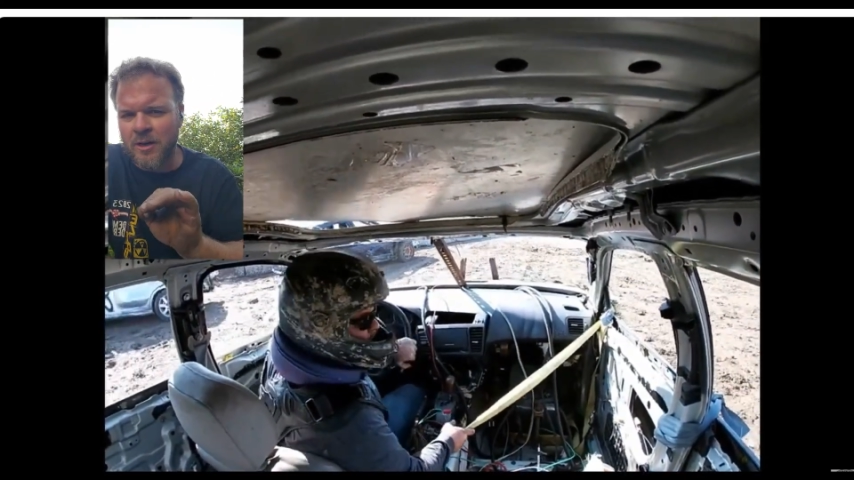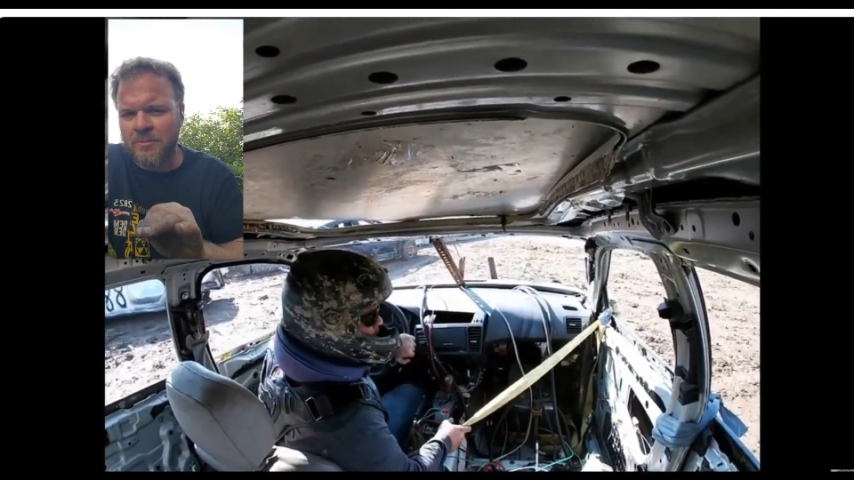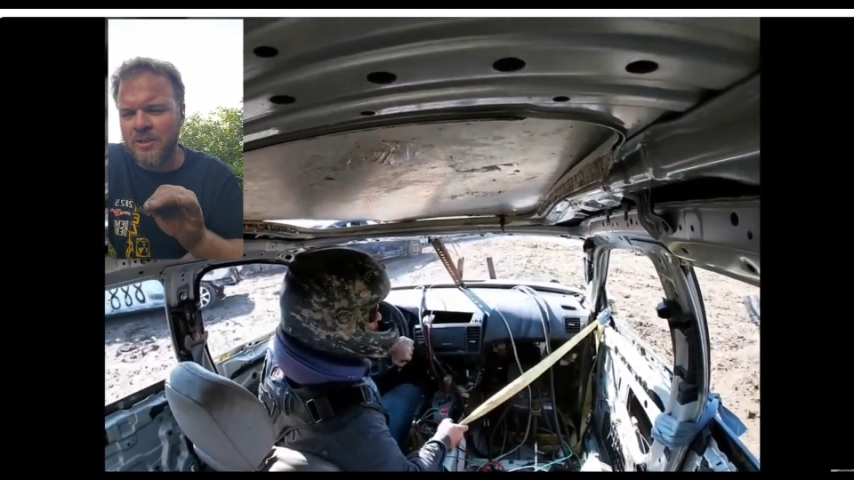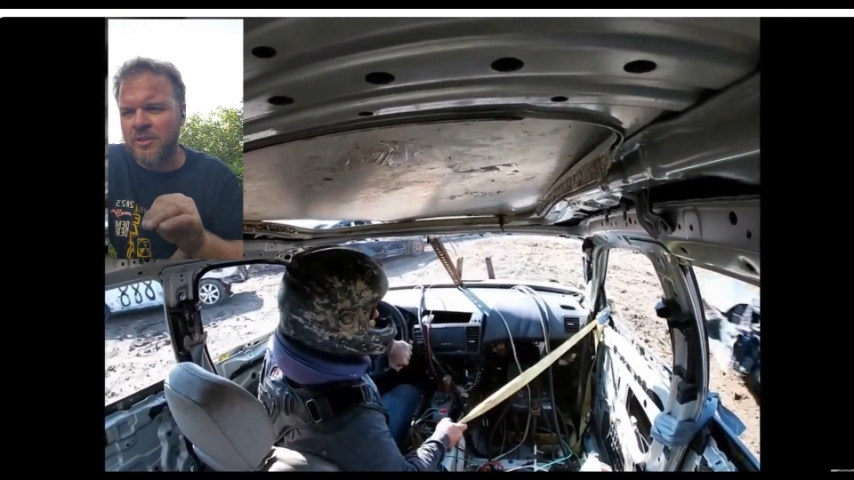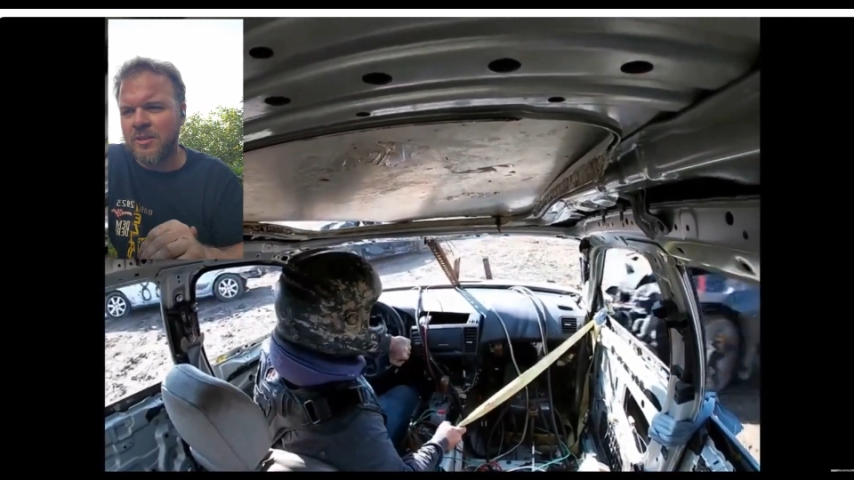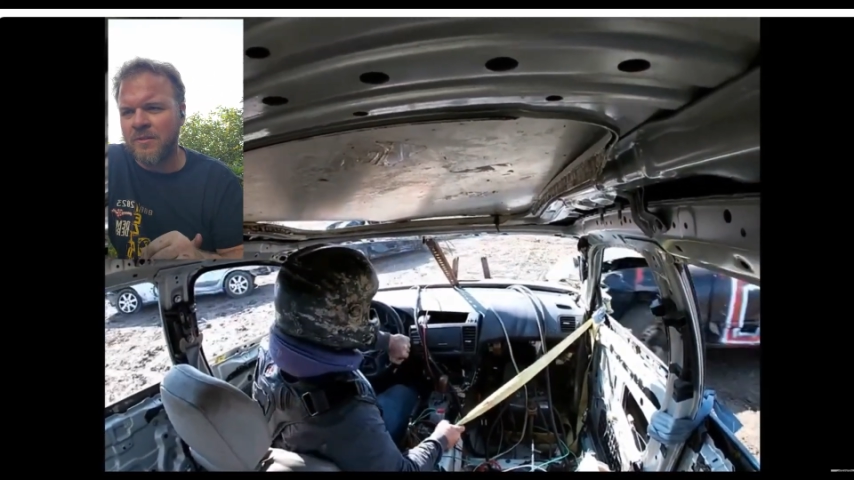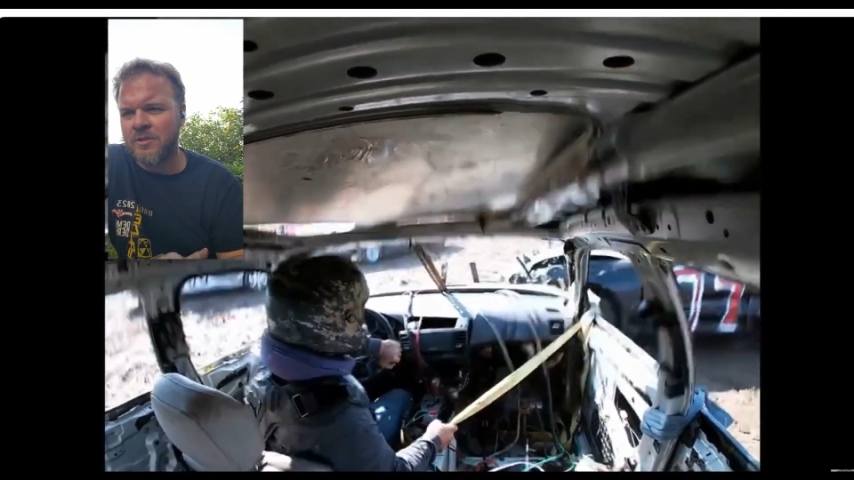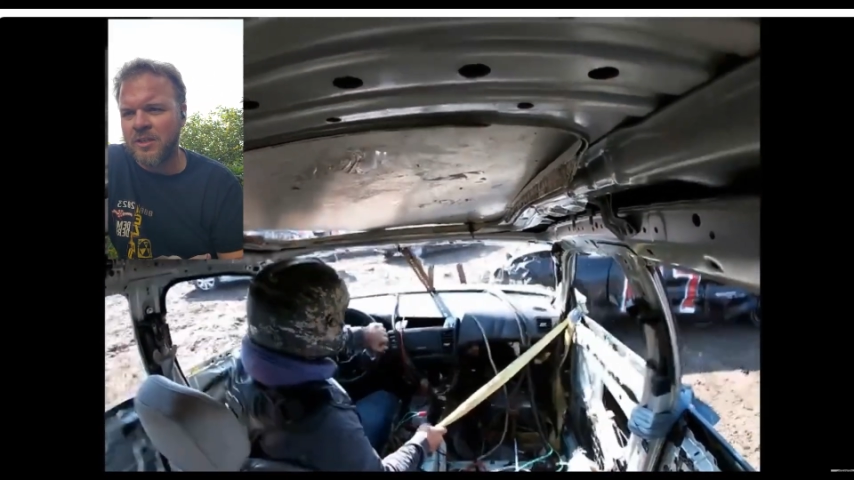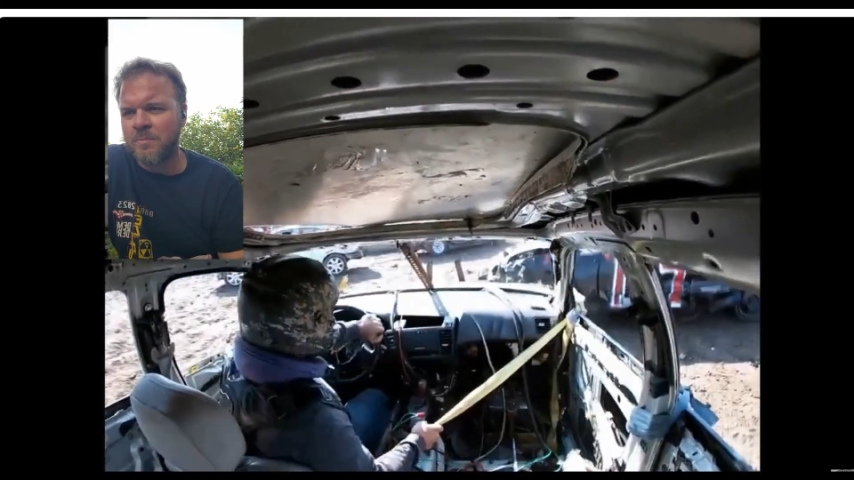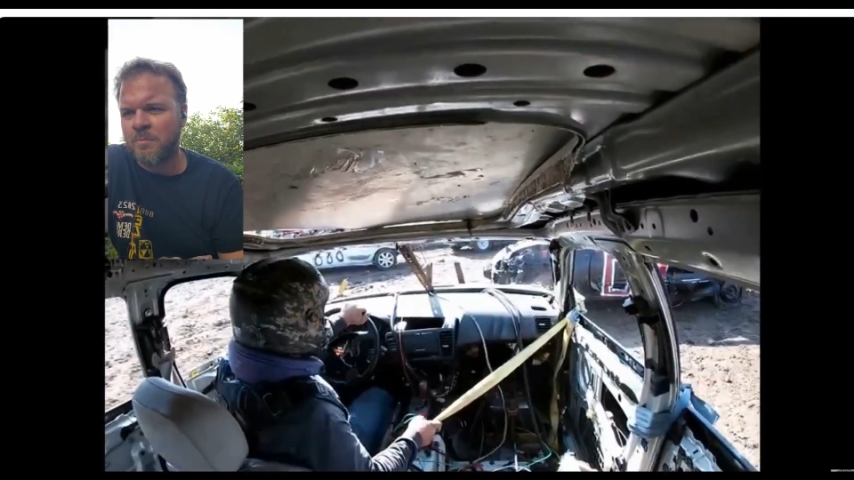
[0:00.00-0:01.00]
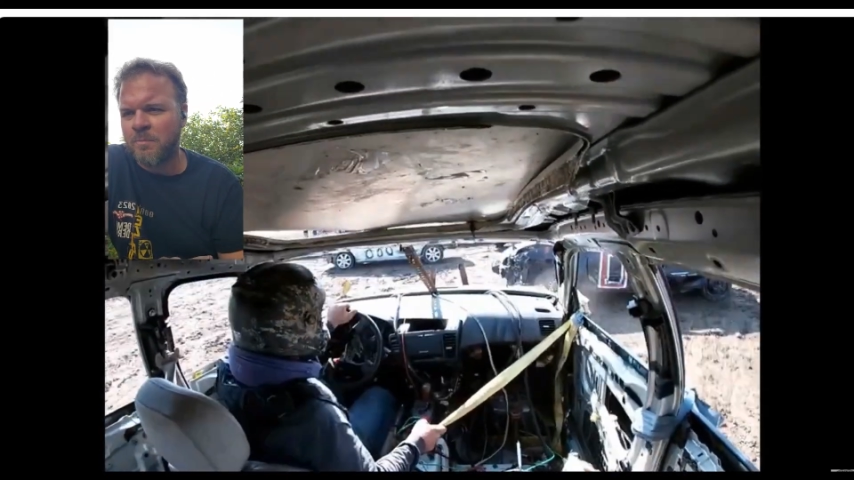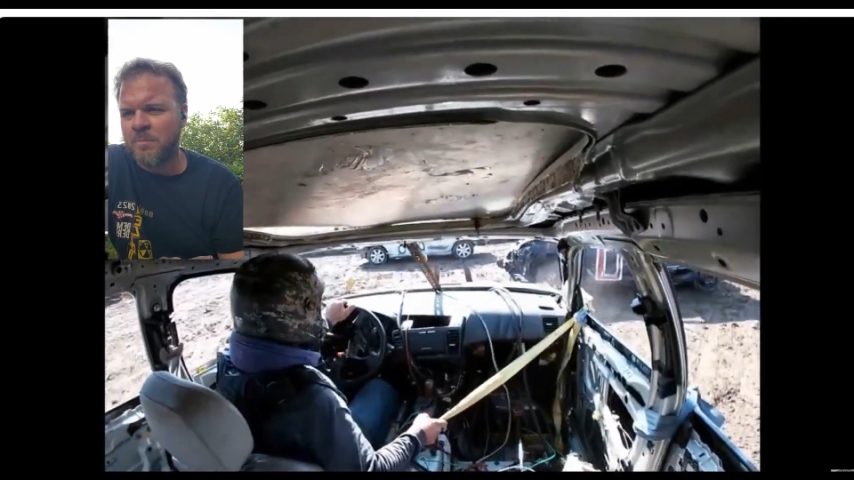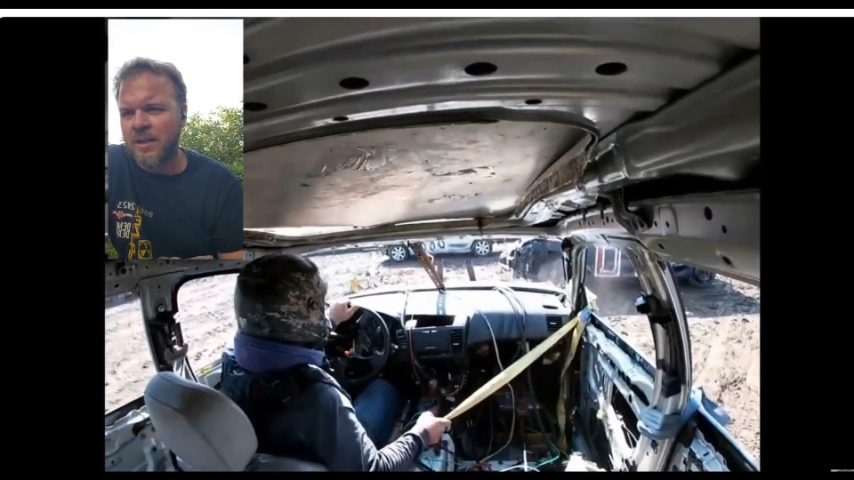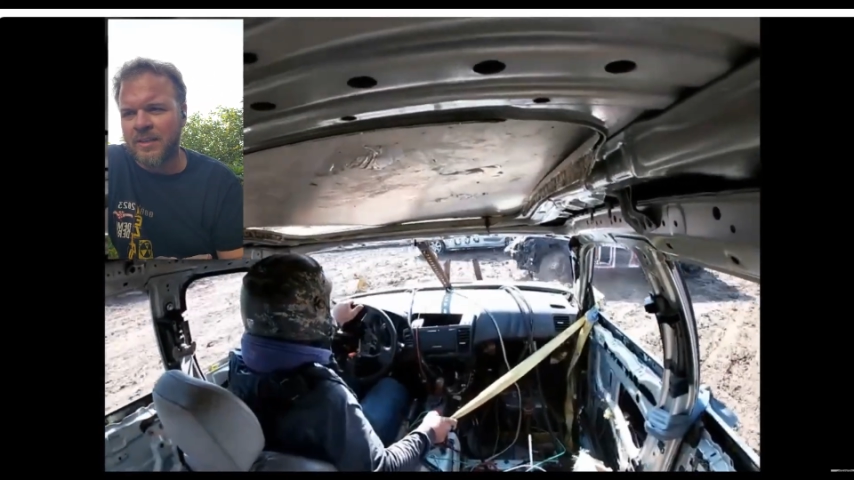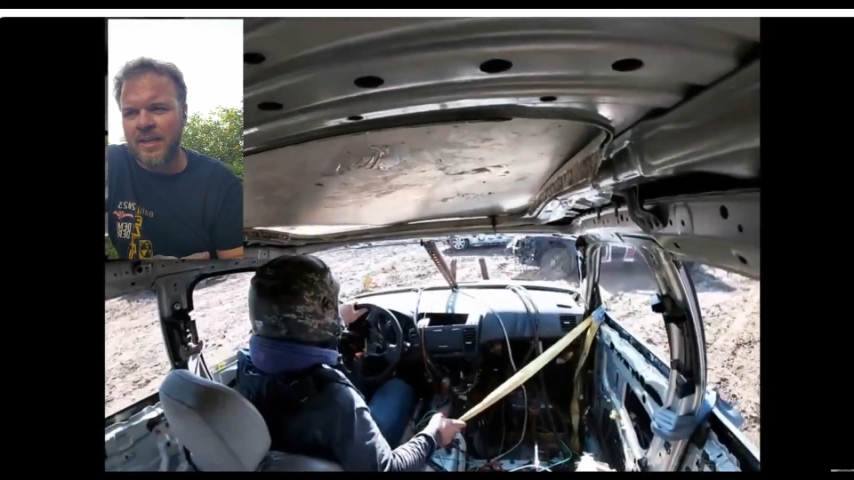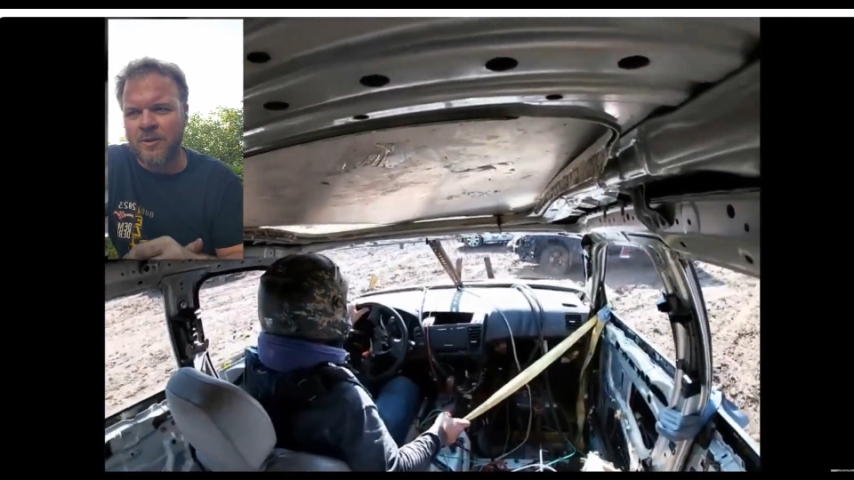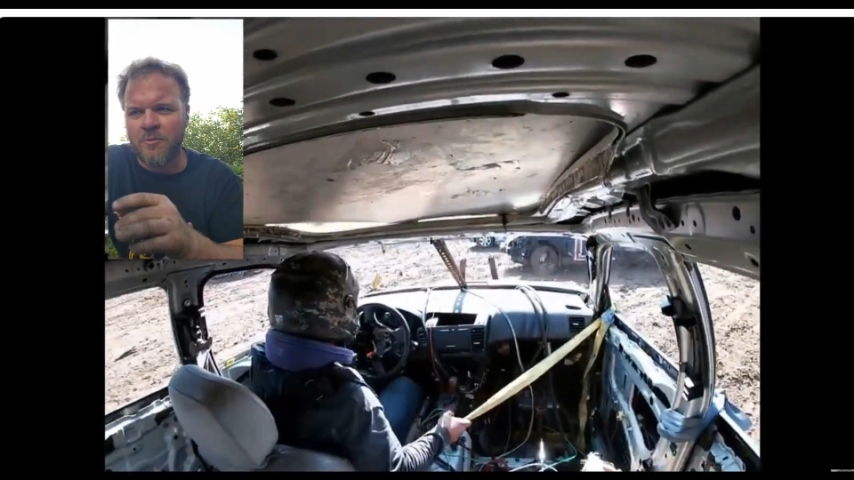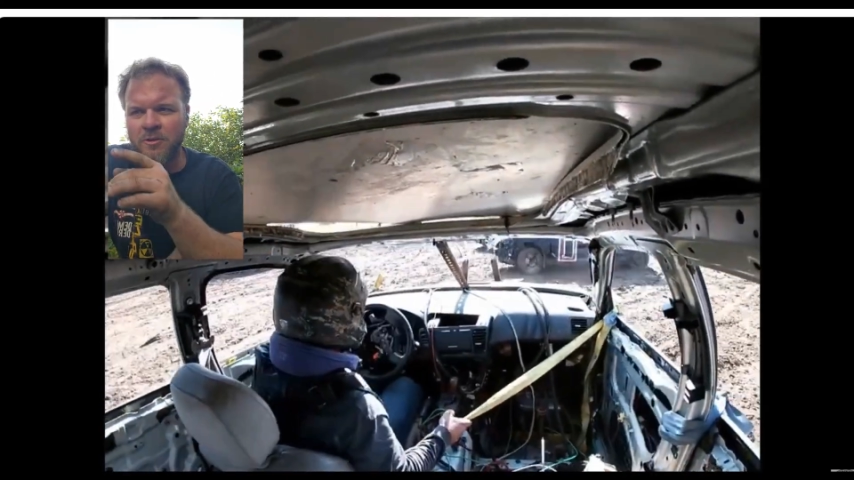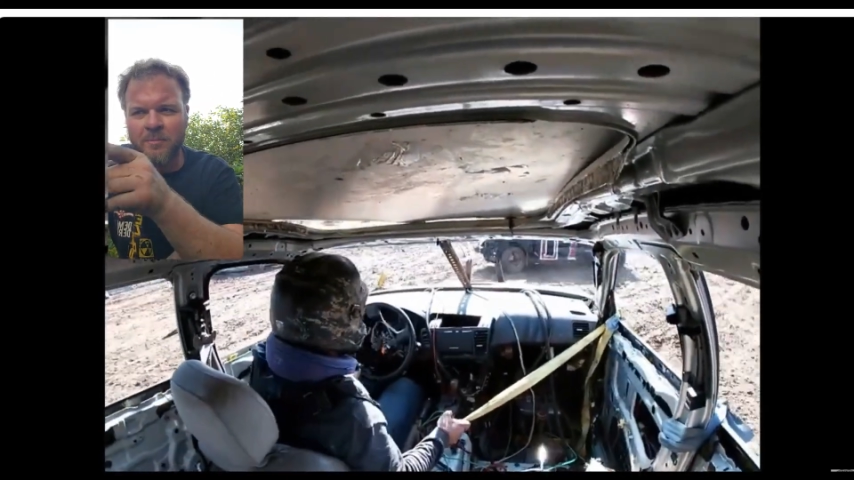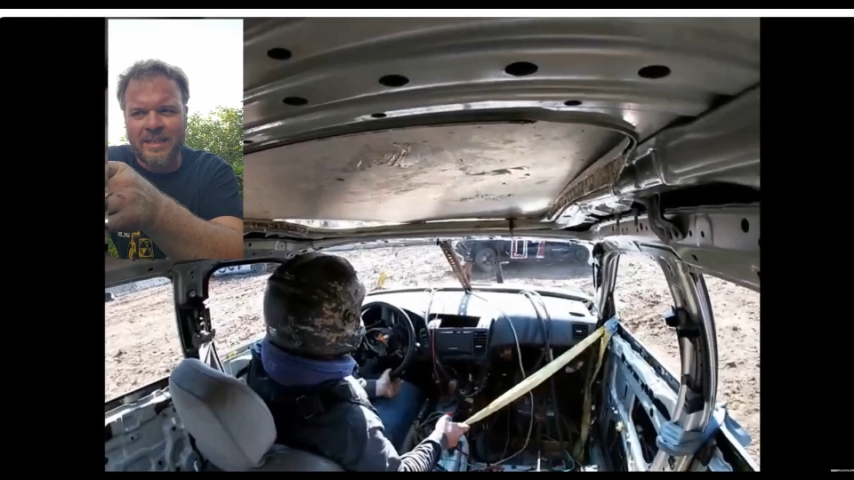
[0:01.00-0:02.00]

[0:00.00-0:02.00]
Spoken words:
probably could have just got that corner,